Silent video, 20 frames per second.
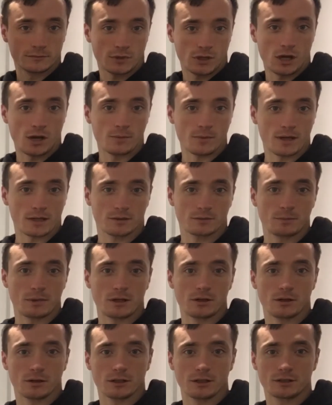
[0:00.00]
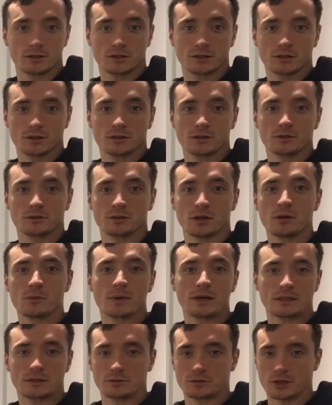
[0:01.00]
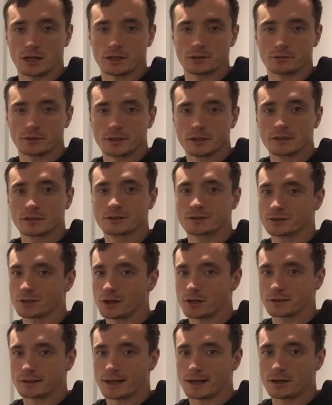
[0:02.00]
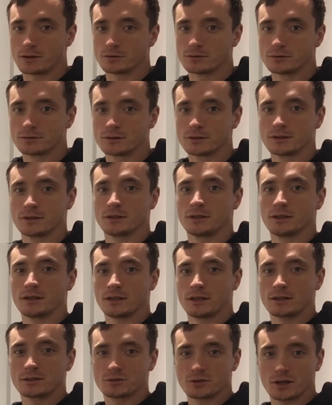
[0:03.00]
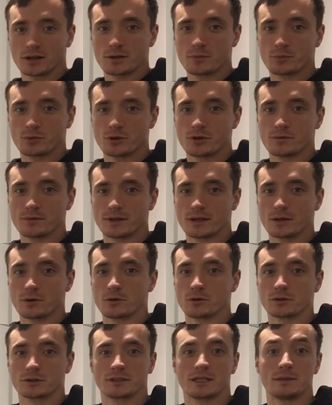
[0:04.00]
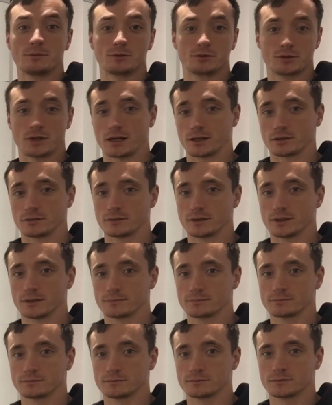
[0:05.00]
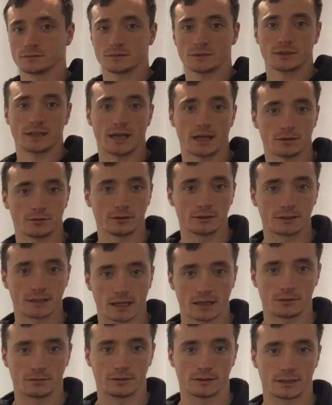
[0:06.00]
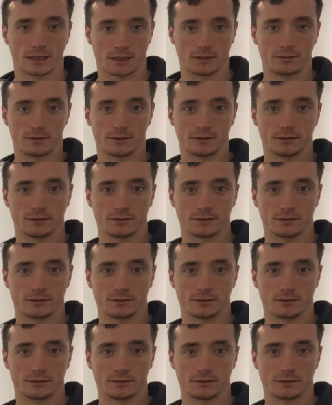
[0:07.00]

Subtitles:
Hope that's a bit of knowledge. Don't wait till January, start now, try and improve it or keep a track of it. Calories, calories, calories.